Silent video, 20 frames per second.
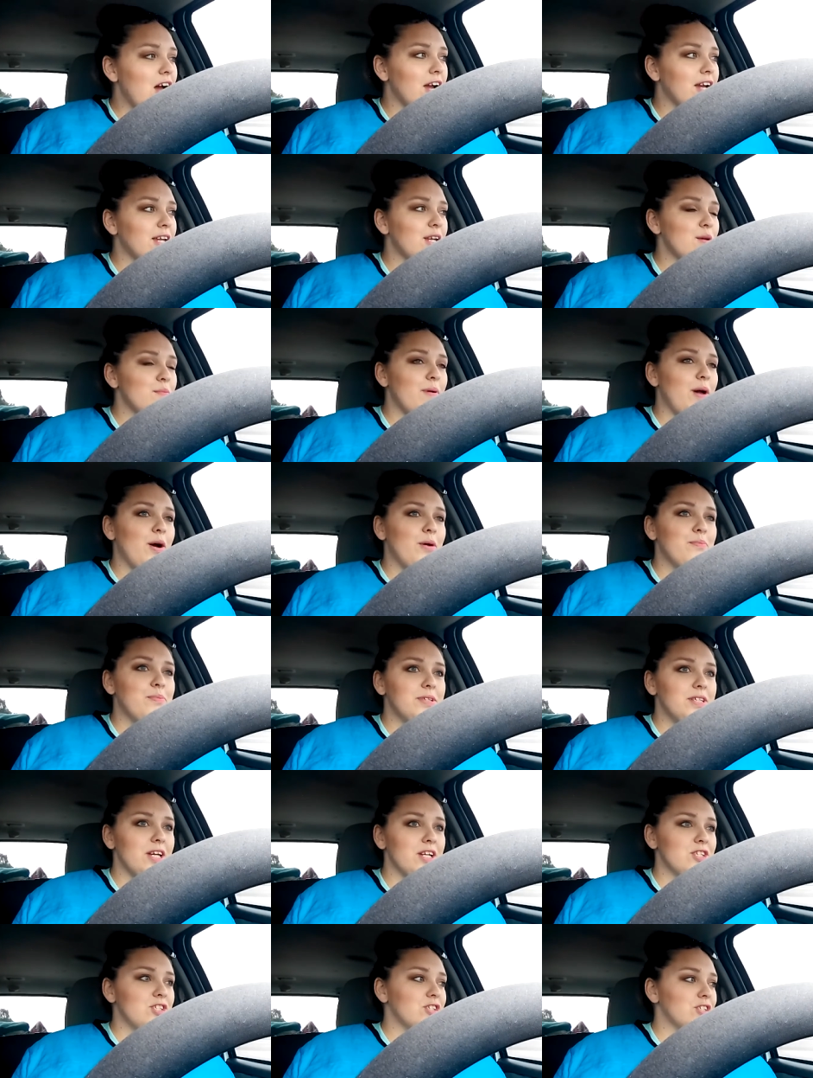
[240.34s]
talking about
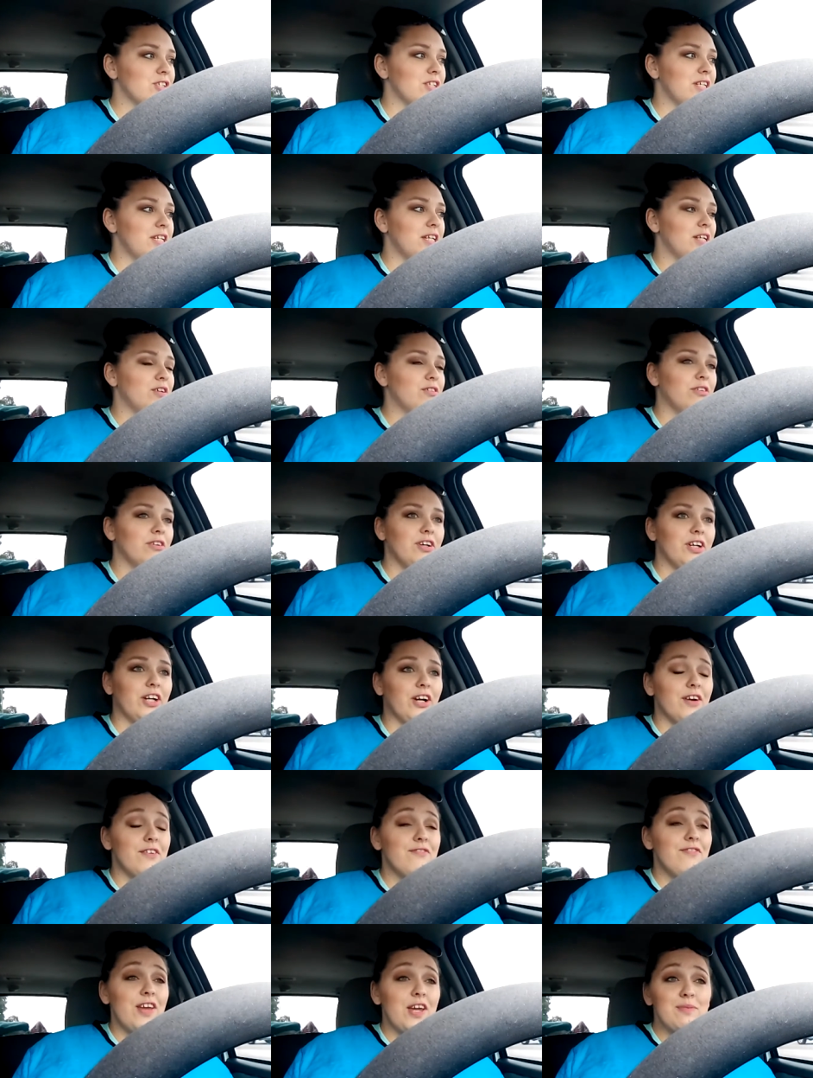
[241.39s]
potentially growing
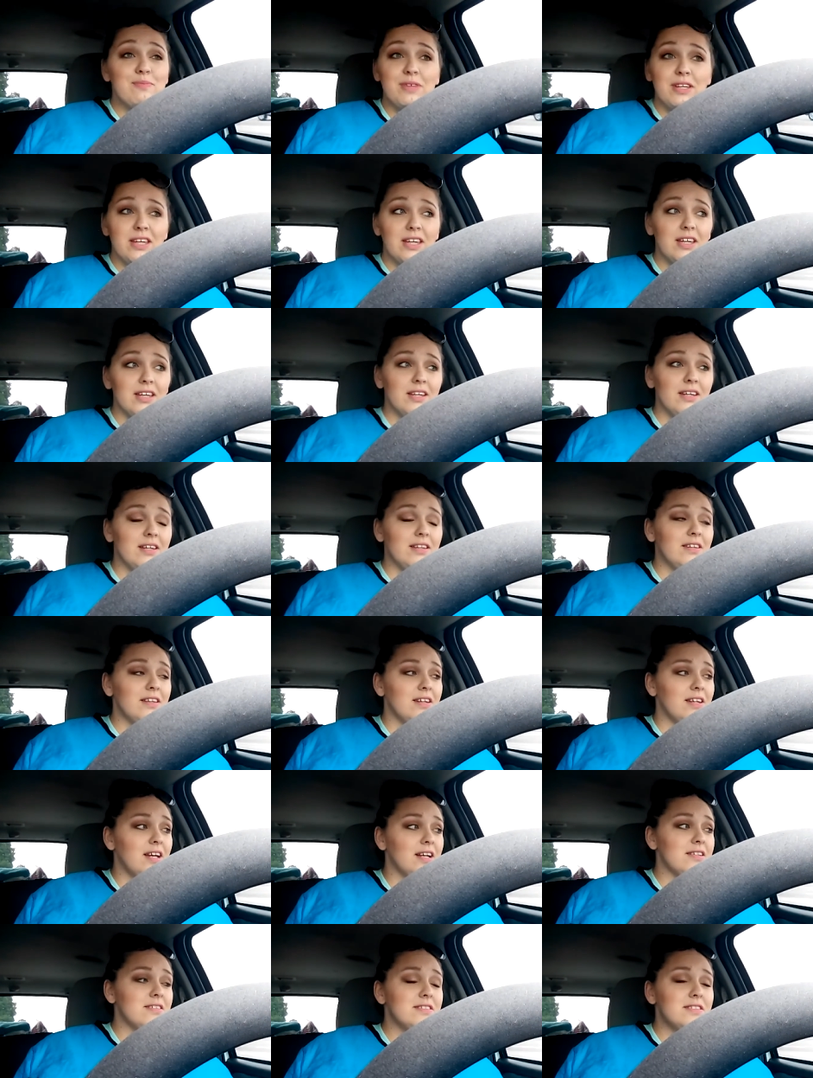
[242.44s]
our family in the
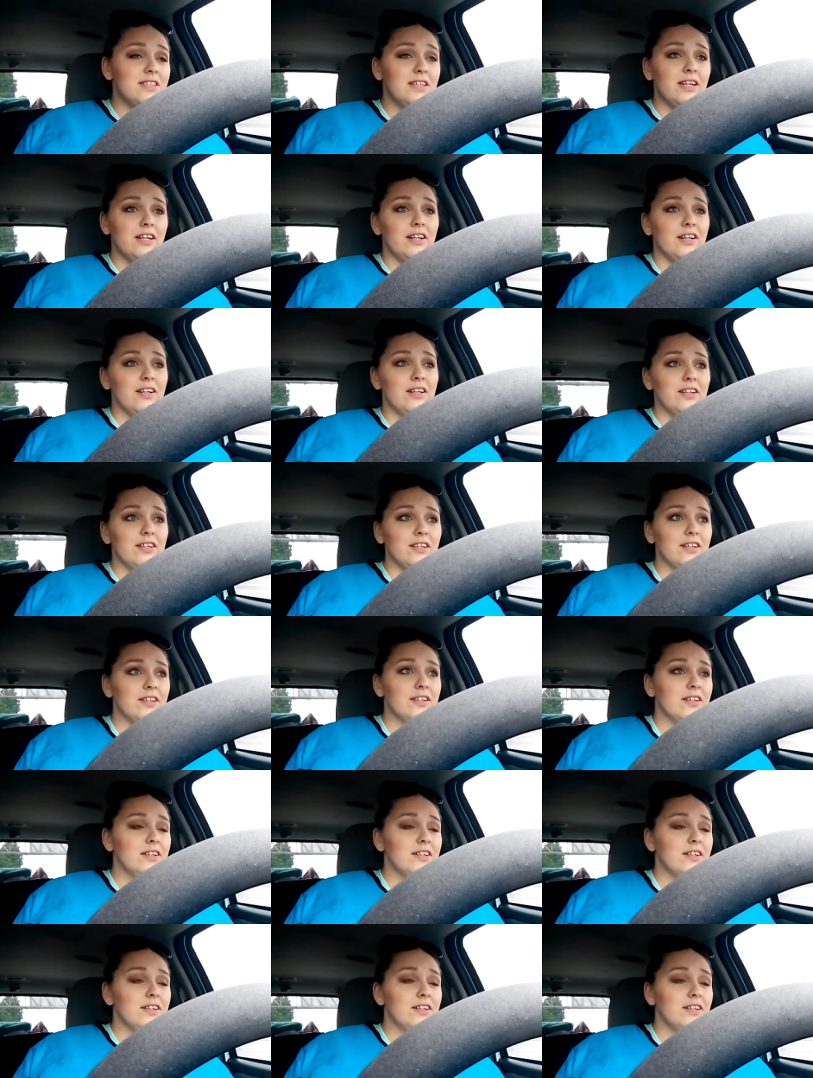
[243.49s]
next year,